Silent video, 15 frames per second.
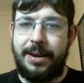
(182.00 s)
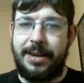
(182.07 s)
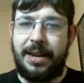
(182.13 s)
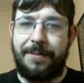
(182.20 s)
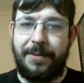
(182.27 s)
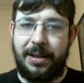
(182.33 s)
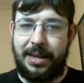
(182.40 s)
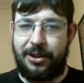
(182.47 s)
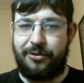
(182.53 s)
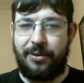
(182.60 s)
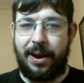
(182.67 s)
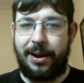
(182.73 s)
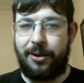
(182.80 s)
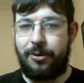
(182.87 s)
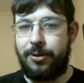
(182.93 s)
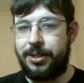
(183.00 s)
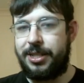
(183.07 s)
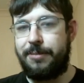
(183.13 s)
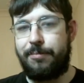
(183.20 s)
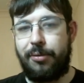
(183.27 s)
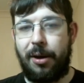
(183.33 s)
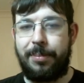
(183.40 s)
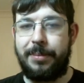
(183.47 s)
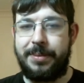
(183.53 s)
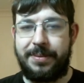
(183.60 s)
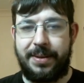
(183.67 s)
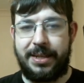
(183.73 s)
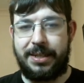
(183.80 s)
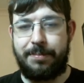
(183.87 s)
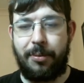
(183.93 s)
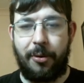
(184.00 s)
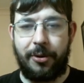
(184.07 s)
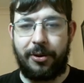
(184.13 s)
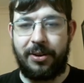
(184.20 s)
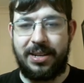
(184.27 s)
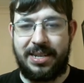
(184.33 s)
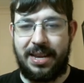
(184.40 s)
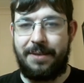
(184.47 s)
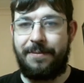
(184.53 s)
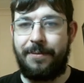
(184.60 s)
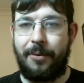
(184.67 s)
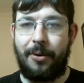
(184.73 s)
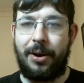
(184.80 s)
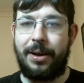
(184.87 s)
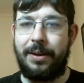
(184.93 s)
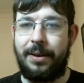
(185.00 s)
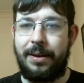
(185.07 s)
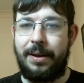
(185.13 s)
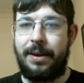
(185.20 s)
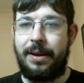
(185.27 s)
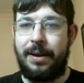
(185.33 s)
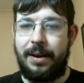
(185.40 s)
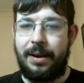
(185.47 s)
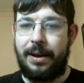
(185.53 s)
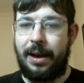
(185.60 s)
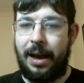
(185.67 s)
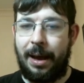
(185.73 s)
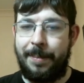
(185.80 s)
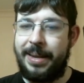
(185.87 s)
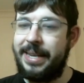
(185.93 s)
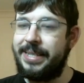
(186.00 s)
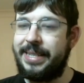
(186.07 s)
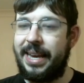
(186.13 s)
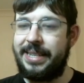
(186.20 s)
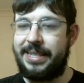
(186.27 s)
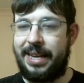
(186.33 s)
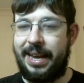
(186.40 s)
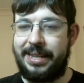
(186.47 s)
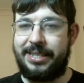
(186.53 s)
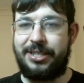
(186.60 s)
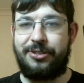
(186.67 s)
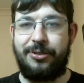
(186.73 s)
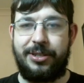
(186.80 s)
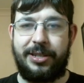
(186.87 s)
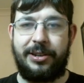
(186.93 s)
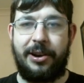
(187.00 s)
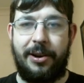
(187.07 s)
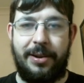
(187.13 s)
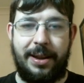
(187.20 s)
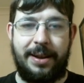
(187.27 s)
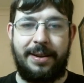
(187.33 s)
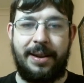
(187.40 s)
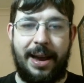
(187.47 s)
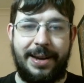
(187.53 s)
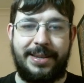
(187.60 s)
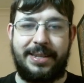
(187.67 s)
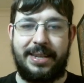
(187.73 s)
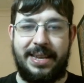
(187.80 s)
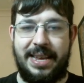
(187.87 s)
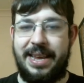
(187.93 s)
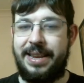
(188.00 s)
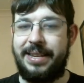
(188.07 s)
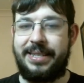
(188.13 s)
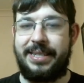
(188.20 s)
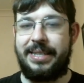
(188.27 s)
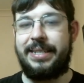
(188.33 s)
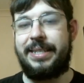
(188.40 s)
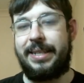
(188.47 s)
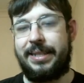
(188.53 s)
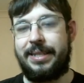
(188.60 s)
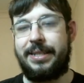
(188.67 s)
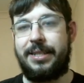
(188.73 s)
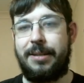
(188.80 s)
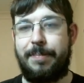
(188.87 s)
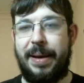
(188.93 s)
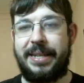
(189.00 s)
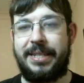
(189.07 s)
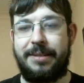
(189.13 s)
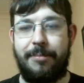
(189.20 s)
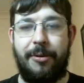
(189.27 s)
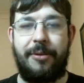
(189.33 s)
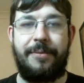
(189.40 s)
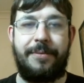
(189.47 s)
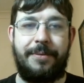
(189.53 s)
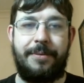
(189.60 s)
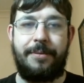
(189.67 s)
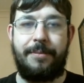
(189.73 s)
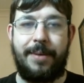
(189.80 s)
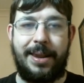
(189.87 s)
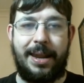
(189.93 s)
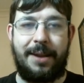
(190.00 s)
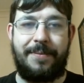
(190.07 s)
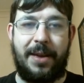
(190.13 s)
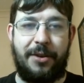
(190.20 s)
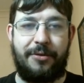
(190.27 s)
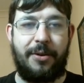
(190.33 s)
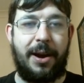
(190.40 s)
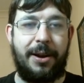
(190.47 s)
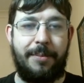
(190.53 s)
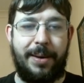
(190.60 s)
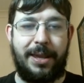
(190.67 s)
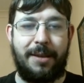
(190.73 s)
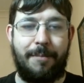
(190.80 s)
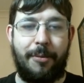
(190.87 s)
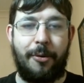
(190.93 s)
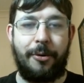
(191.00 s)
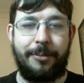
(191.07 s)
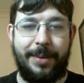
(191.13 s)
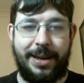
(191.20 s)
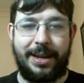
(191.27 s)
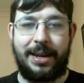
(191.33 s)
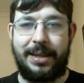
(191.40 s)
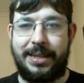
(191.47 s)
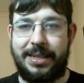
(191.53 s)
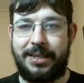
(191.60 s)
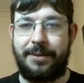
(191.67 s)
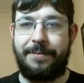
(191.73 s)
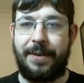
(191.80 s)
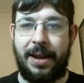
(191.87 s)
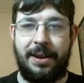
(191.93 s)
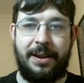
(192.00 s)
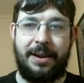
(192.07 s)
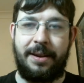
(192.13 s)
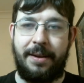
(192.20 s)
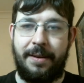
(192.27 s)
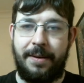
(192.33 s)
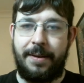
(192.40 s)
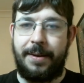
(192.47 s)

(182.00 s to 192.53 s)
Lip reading: definitely try to cause some problems for this pawn on d4. In this case, I guess it's good to know that knight e to c6 is the best move, but then if they try to win the pawn, we can at least defend it.